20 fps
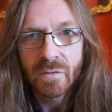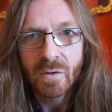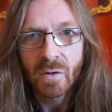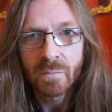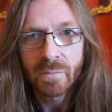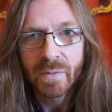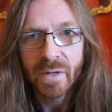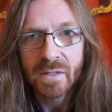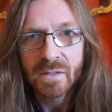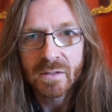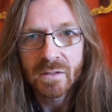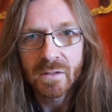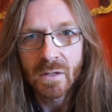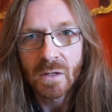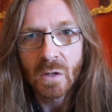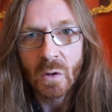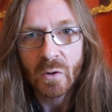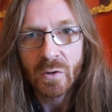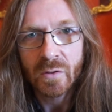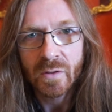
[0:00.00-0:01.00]
compared to the
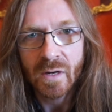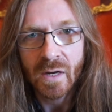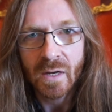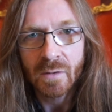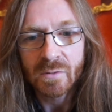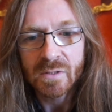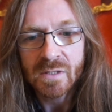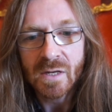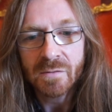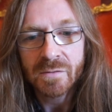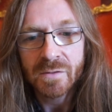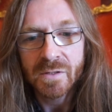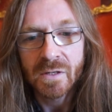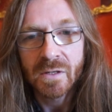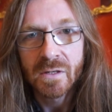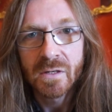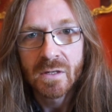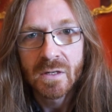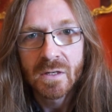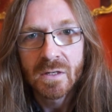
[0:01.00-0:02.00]
look that I was after,
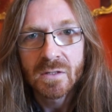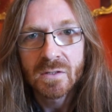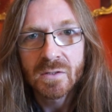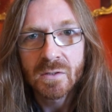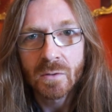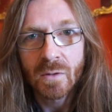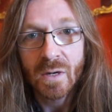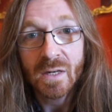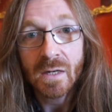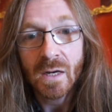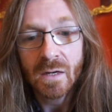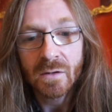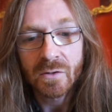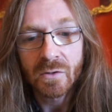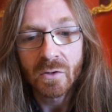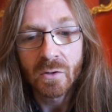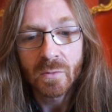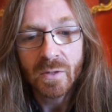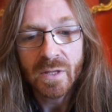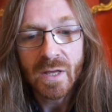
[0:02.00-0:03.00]
so I had to
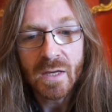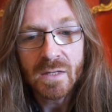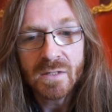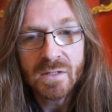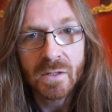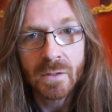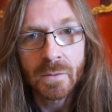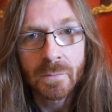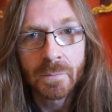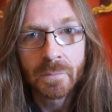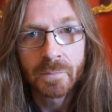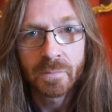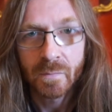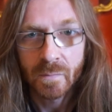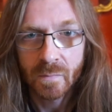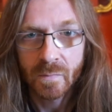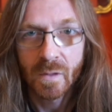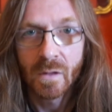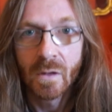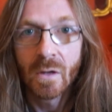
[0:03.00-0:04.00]
go with Hessian.
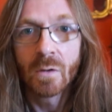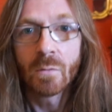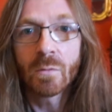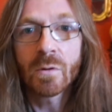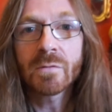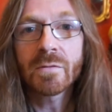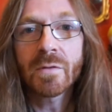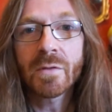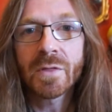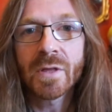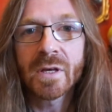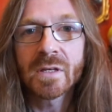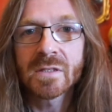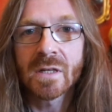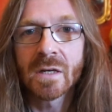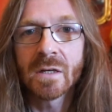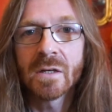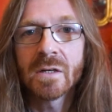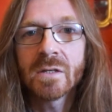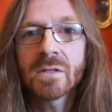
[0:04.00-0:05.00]
One of the things I
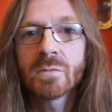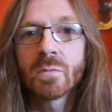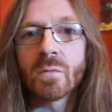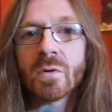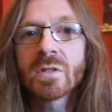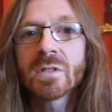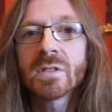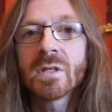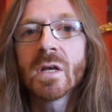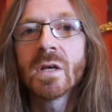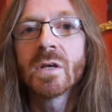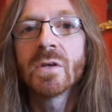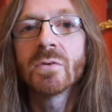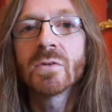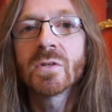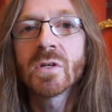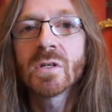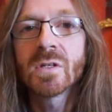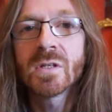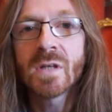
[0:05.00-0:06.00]
learned was you
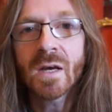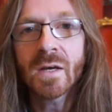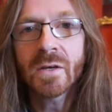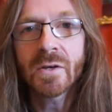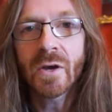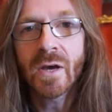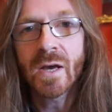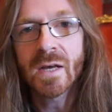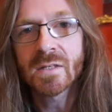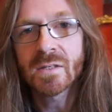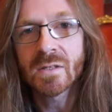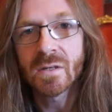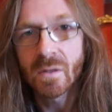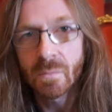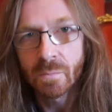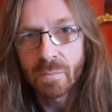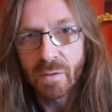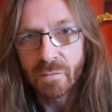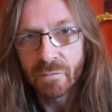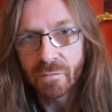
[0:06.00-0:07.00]
should dye your Hessian
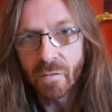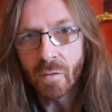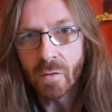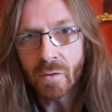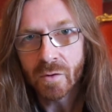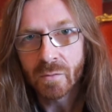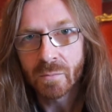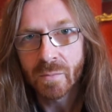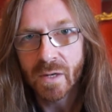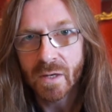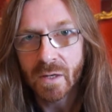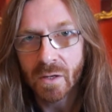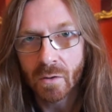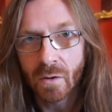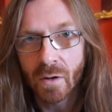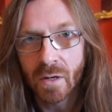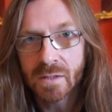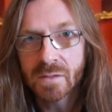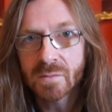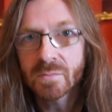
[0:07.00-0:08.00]
before you make
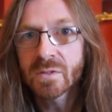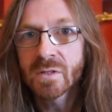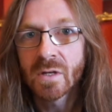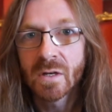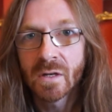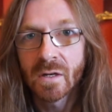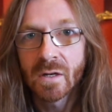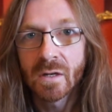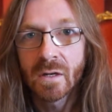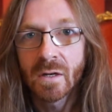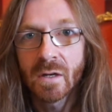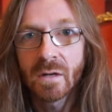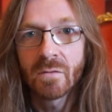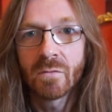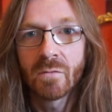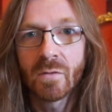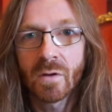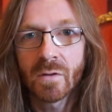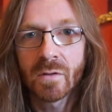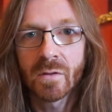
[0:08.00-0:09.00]
your items
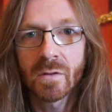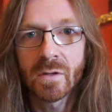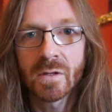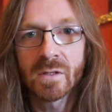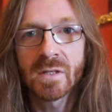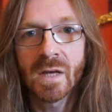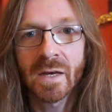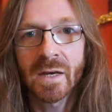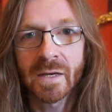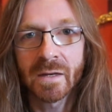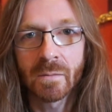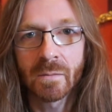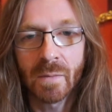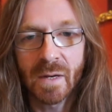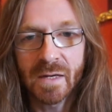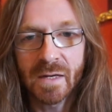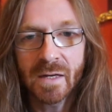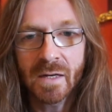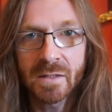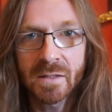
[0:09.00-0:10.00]
rather than dyeing
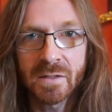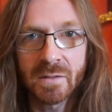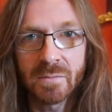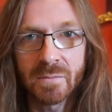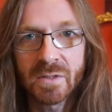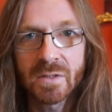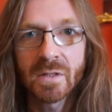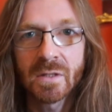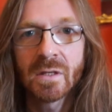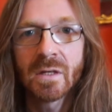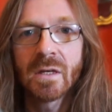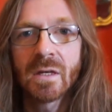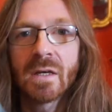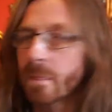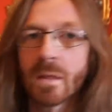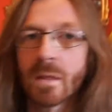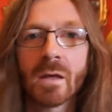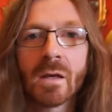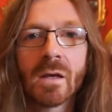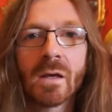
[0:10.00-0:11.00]
made items.
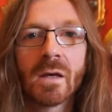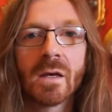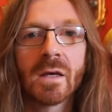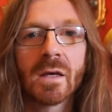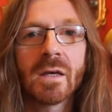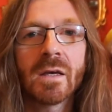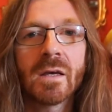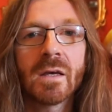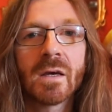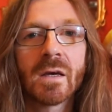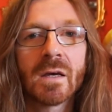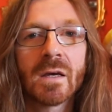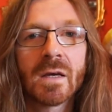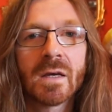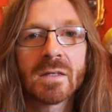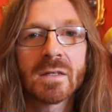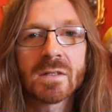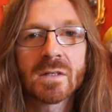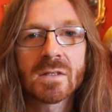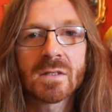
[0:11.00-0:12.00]
Here
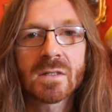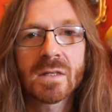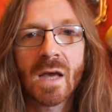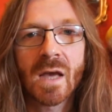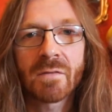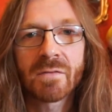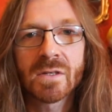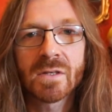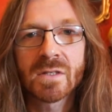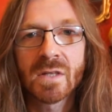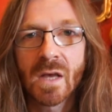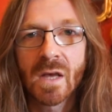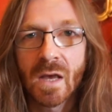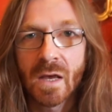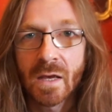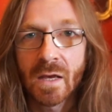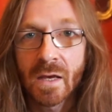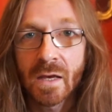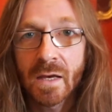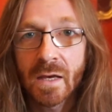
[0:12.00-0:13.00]
is a Scavenger's
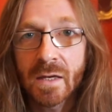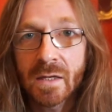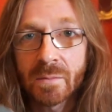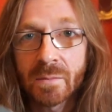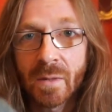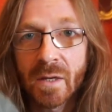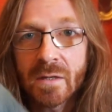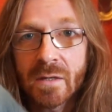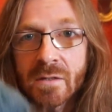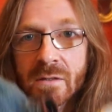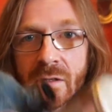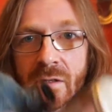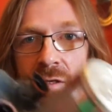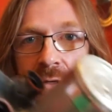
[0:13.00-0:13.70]
head mask.